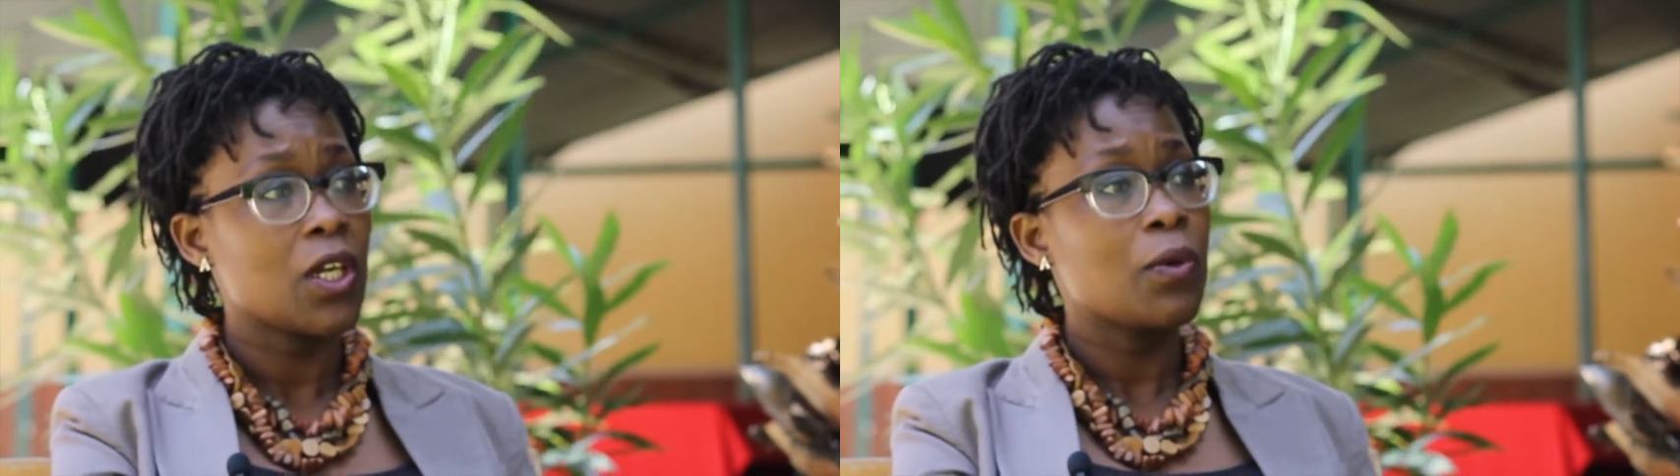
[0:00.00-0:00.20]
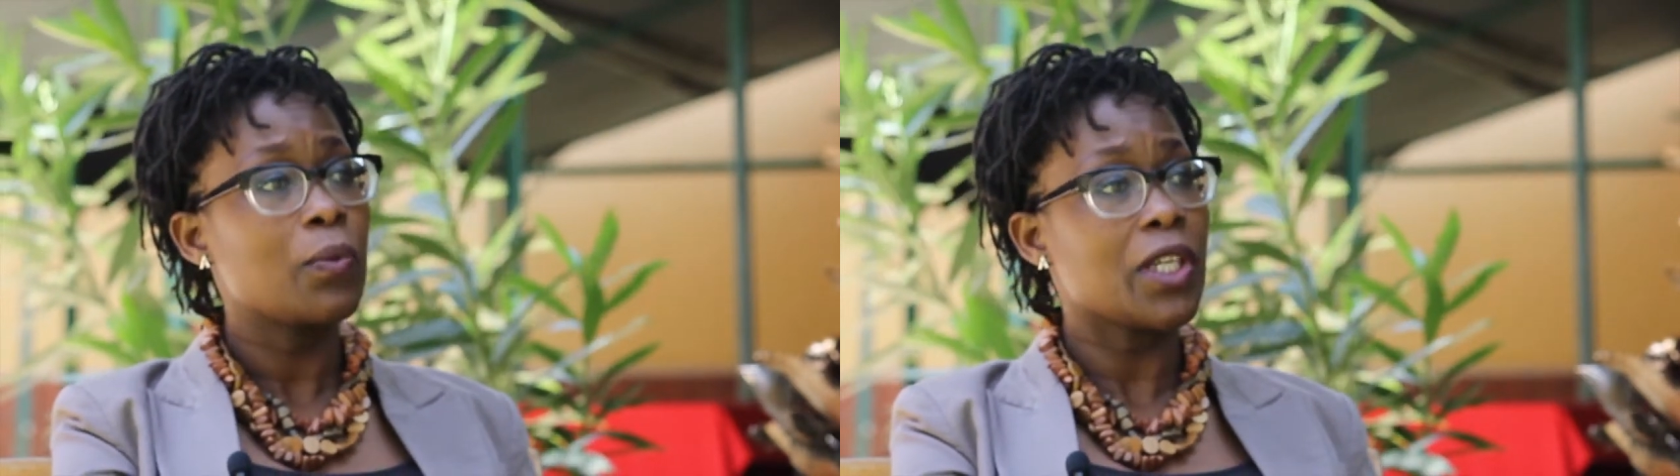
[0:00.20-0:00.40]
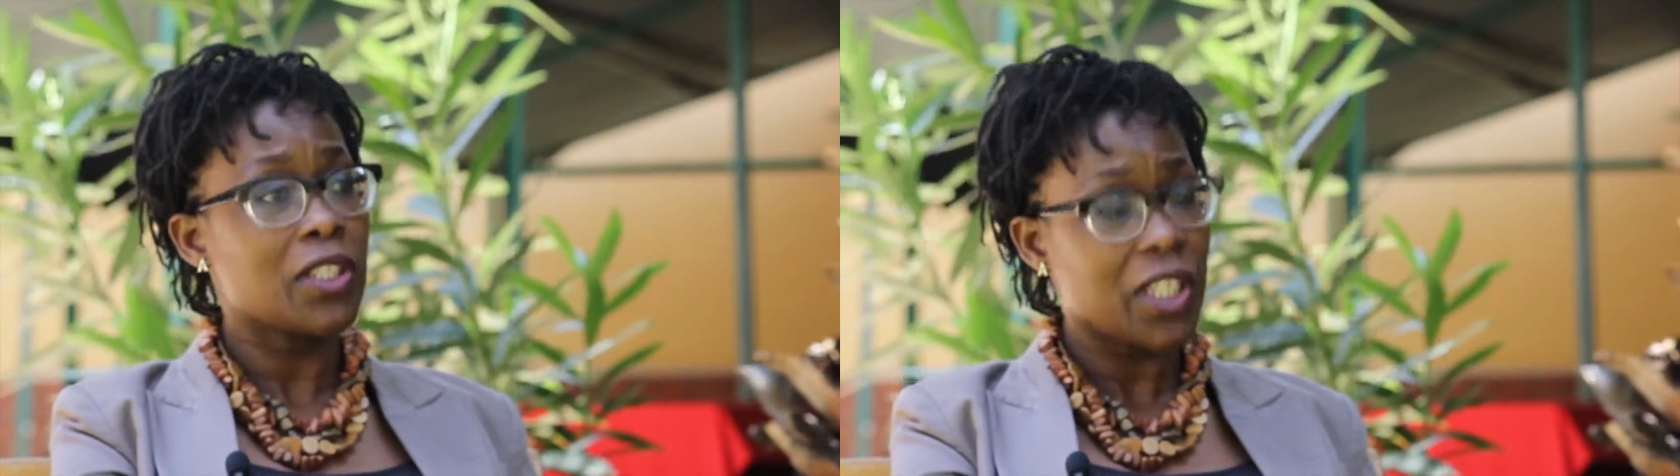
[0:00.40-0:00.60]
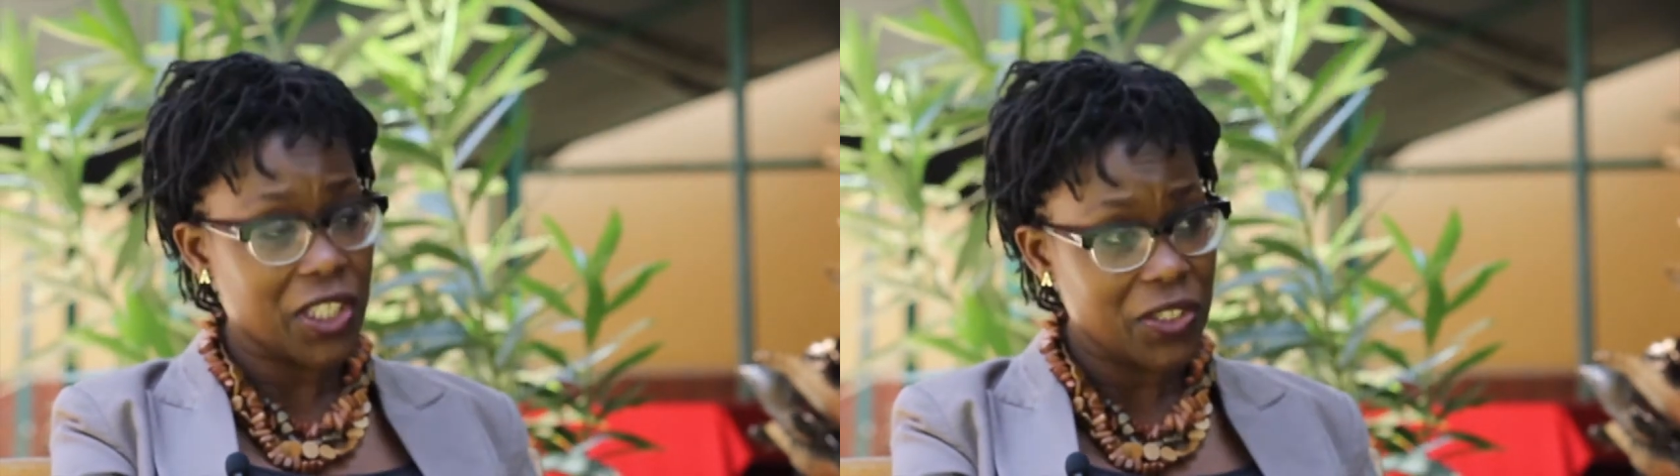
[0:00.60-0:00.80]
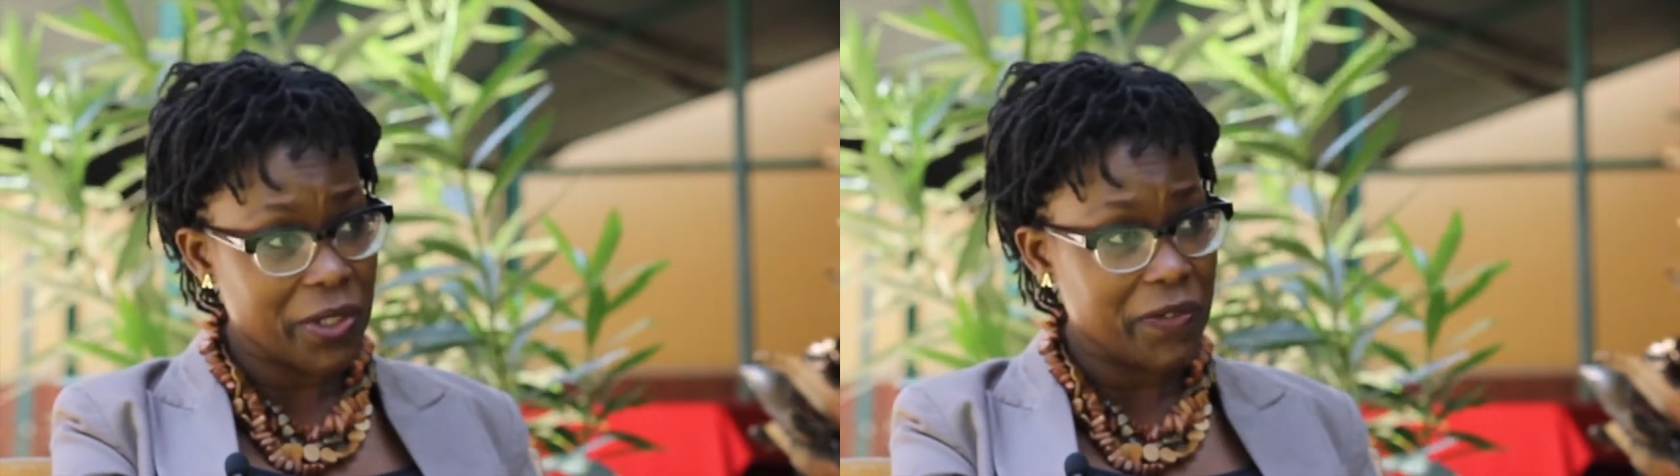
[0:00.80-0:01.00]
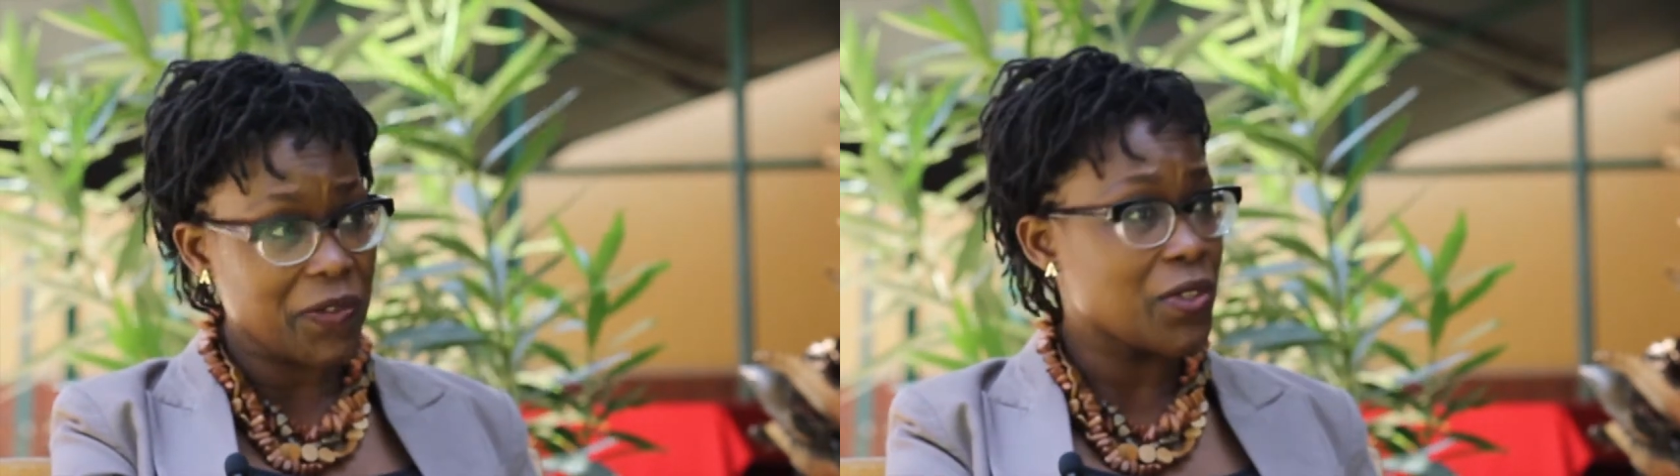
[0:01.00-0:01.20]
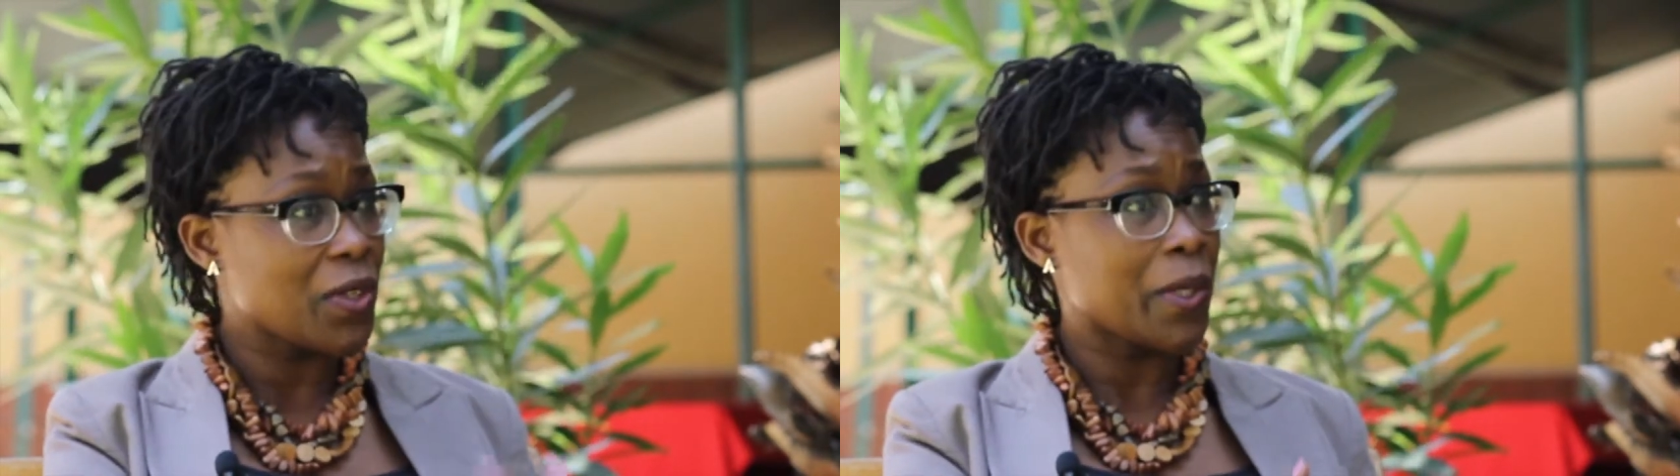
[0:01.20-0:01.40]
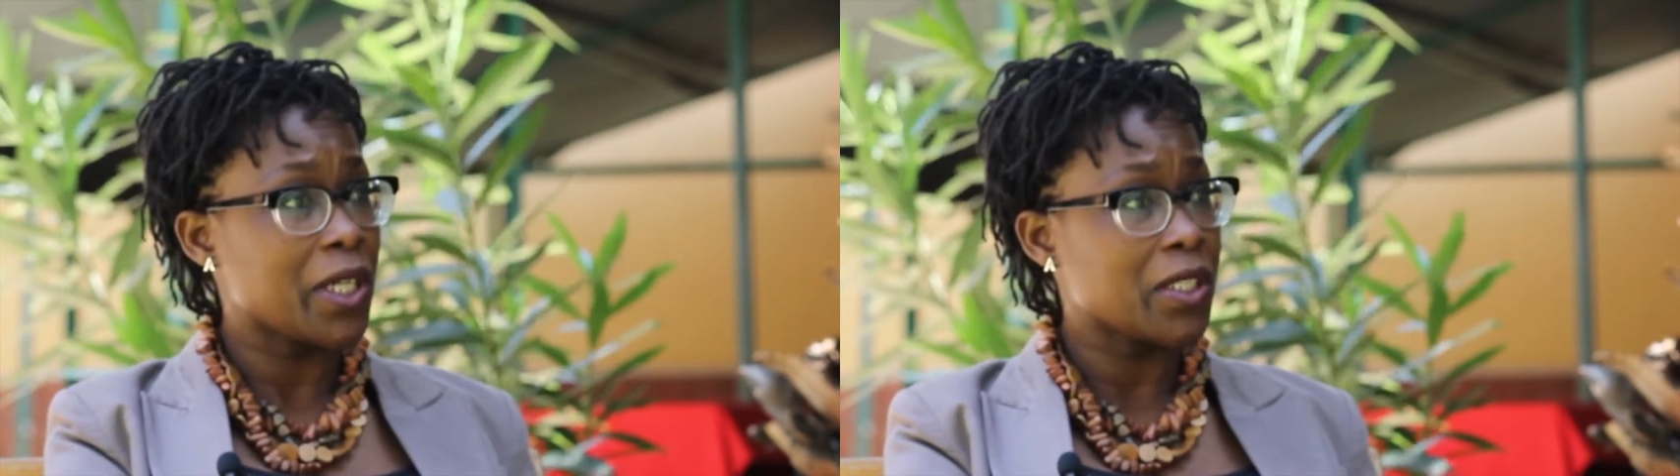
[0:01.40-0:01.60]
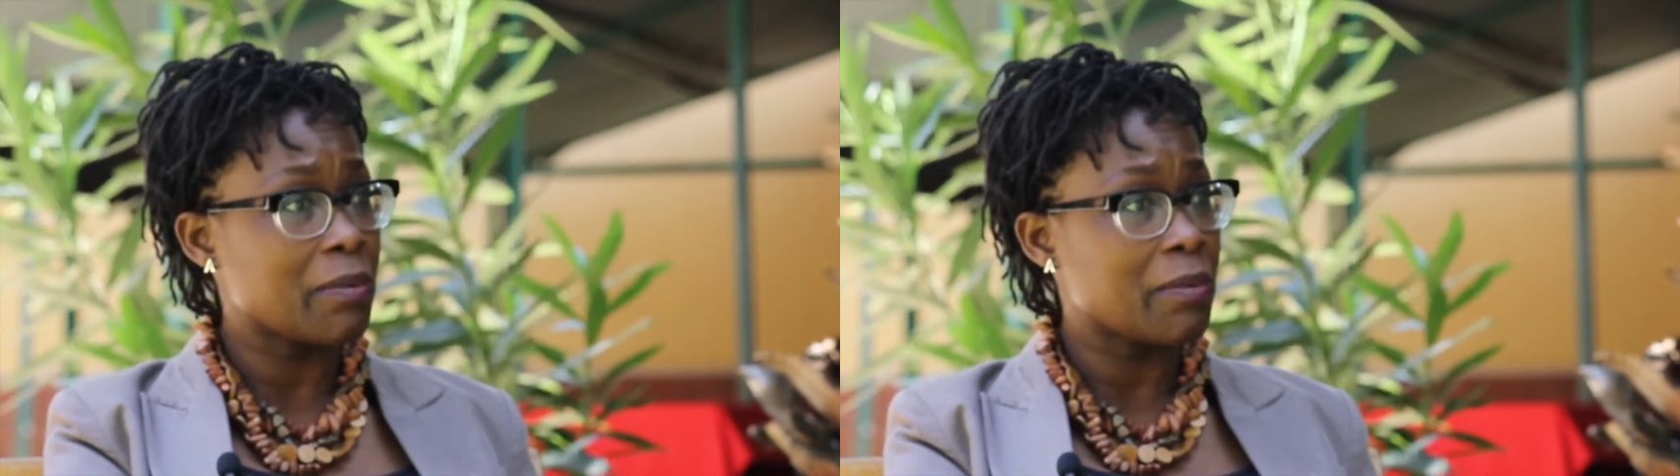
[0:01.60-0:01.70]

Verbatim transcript: We are here to review the World